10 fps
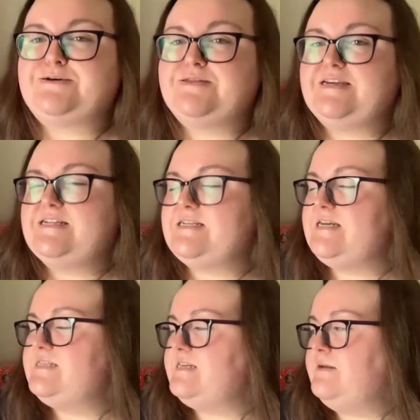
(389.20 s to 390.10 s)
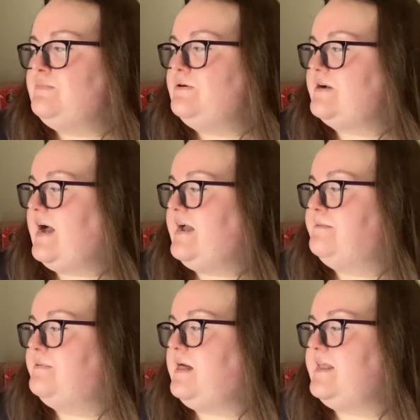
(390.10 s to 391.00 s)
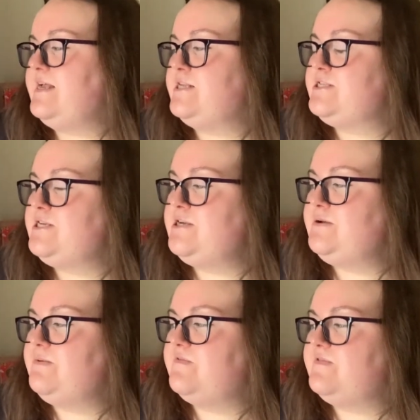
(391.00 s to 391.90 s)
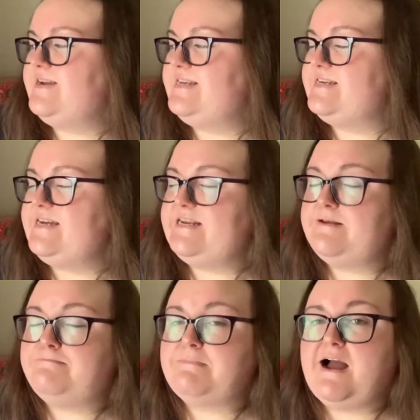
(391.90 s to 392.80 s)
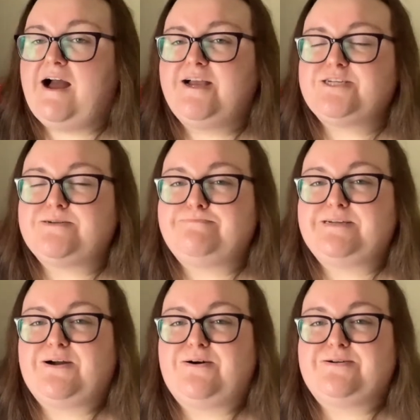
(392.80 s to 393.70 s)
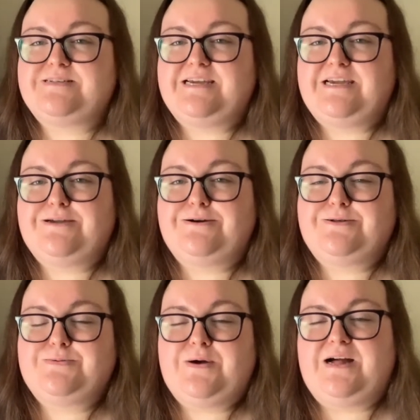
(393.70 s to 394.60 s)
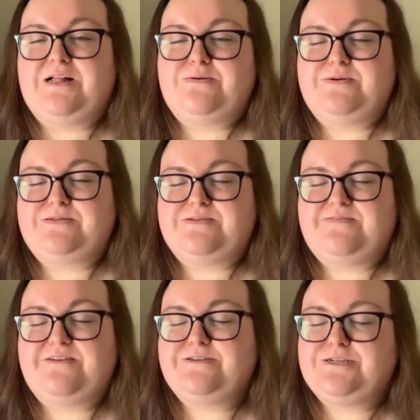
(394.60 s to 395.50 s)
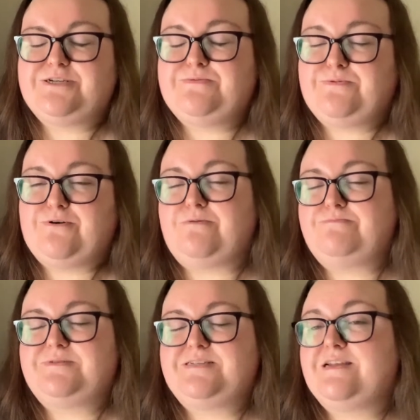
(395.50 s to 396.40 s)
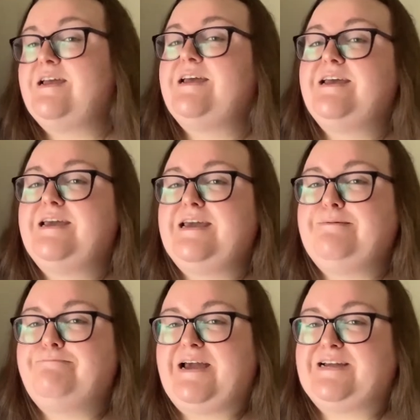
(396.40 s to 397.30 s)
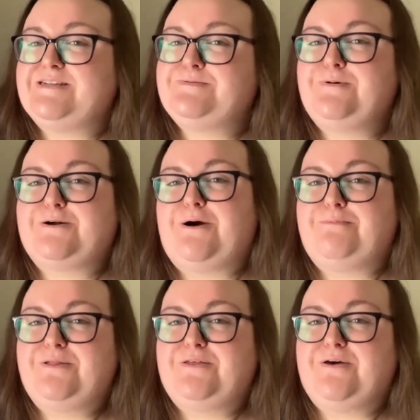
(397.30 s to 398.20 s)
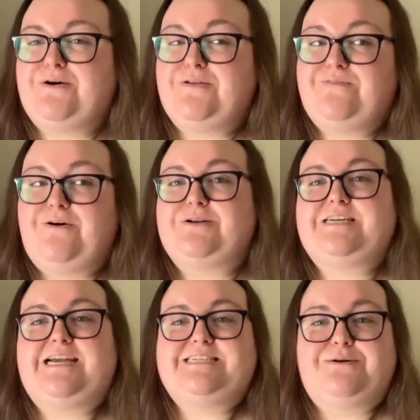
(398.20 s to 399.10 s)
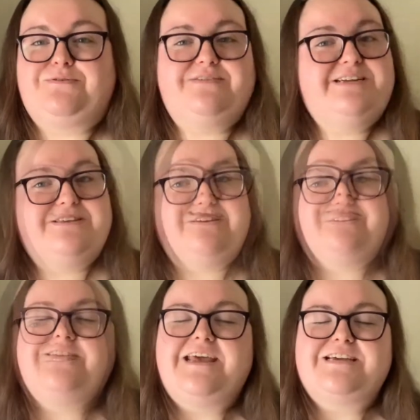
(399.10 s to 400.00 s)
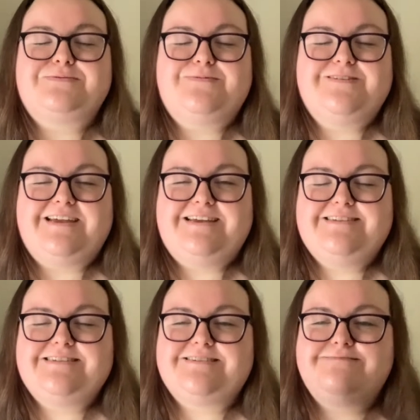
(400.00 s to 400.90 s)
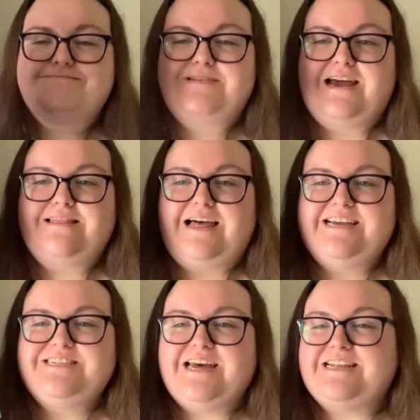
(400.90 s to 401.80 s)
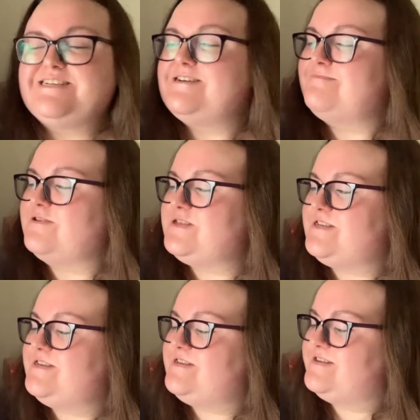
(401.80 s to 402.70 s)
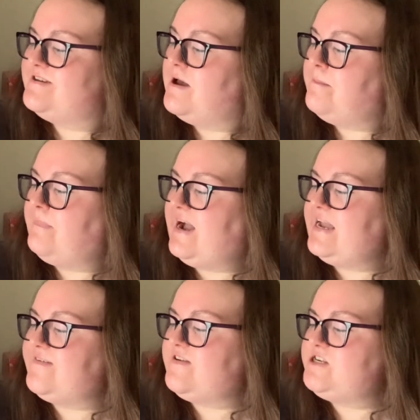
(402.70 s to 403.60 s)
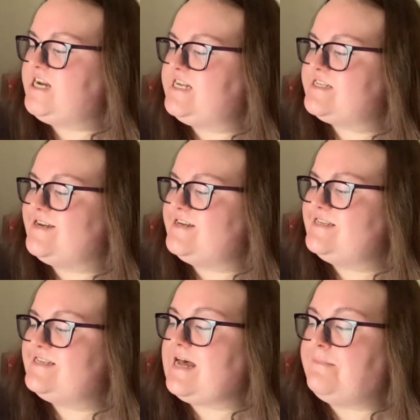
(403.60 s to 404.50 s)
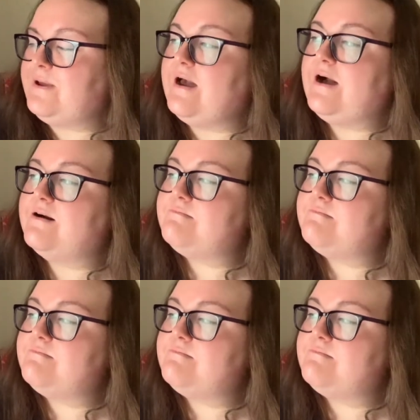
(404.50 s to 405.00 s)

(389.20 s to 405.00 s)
this is a book I am planning to read in March because it goes well with the first two prompts in Becca's Bookopathon 48 Hour Readathon. The next book is Eliza and Her Monsters by Francesca Zappia.